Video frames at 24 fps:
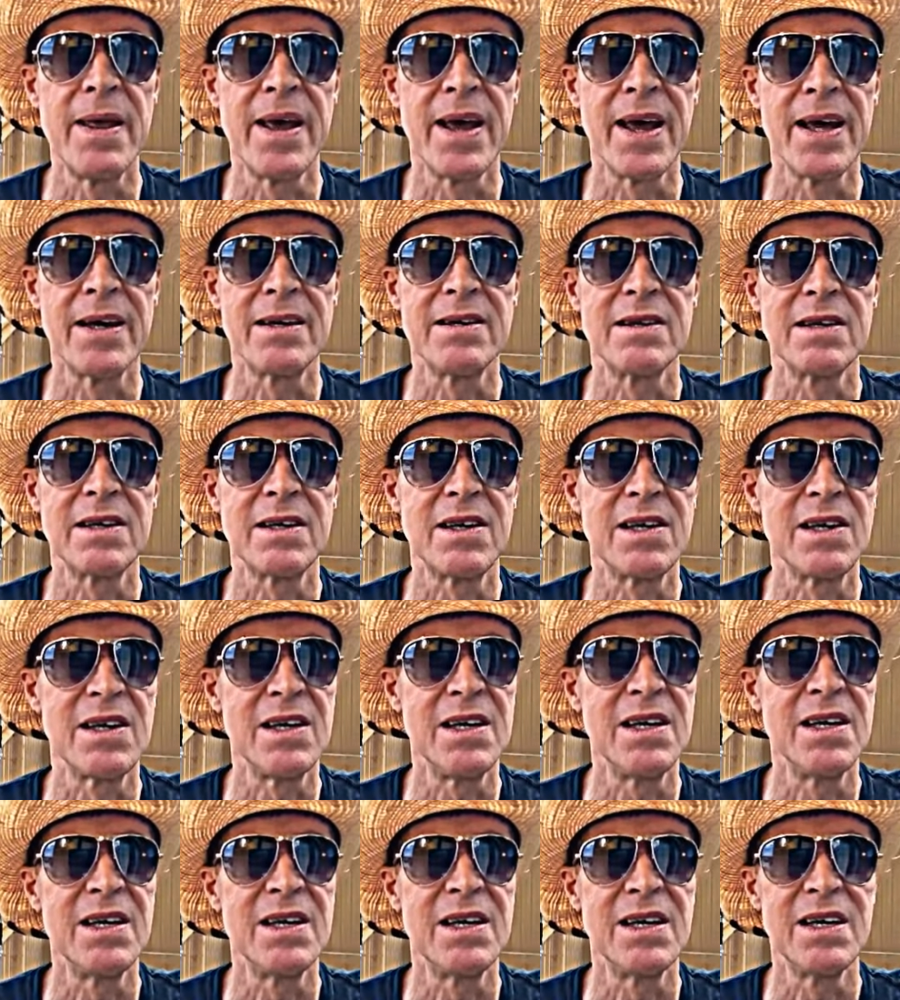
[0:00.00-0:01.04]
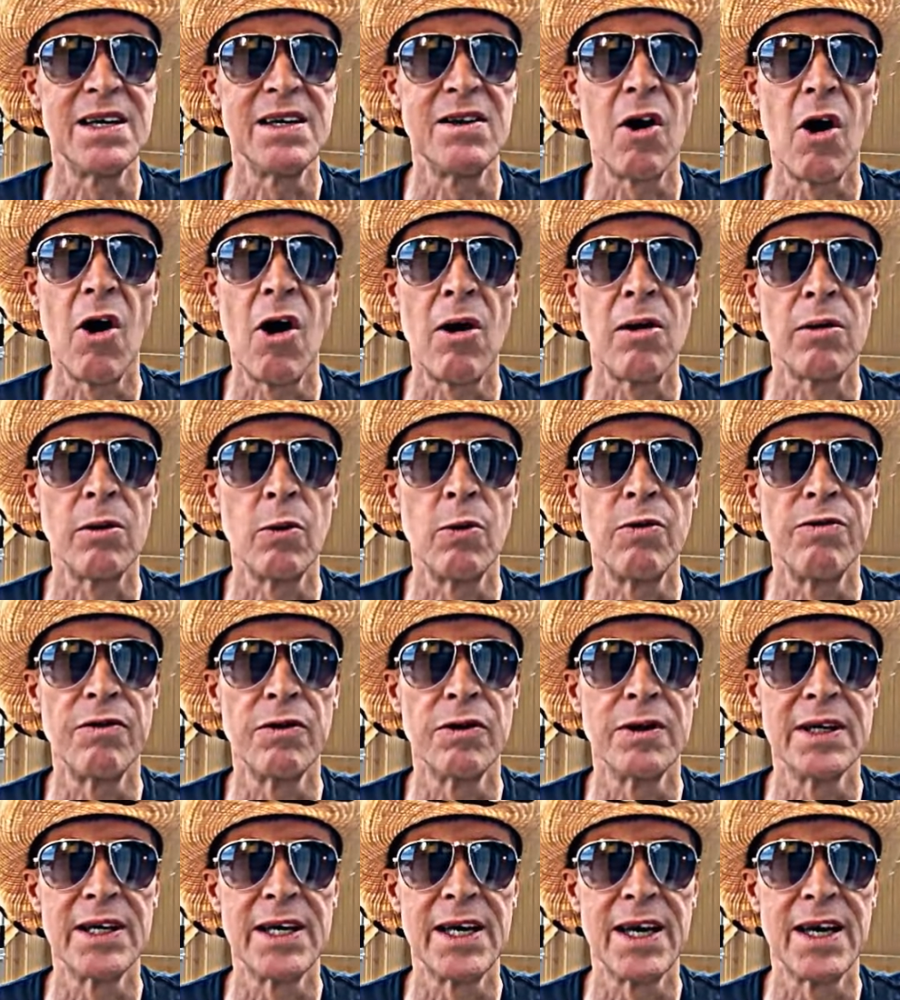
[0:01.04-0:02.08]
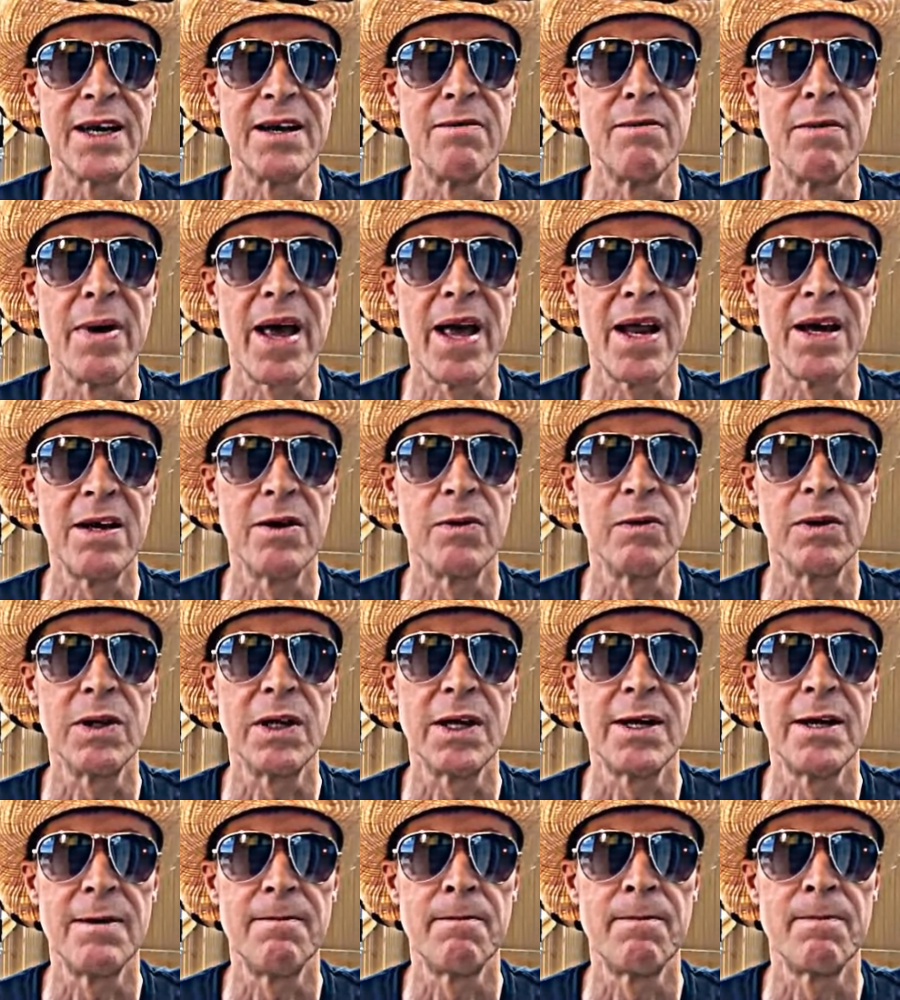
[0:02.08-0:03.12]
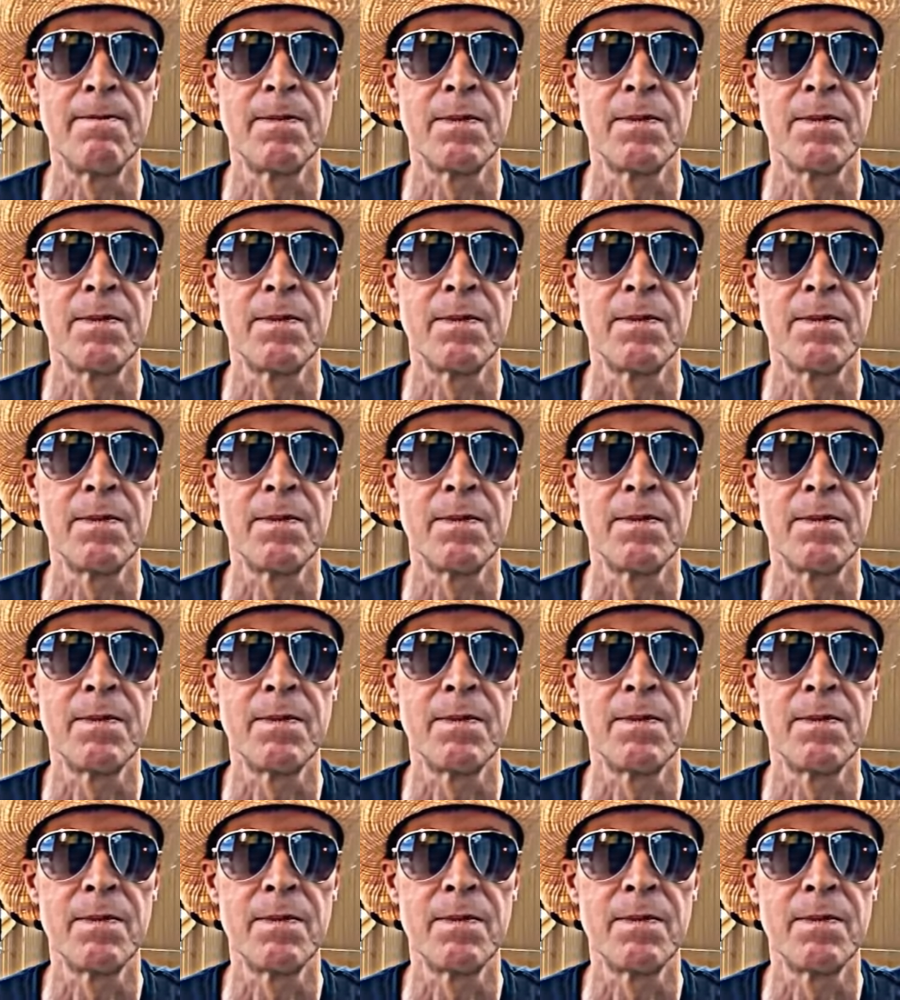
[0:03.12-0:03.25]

They had to key it in all over again manually.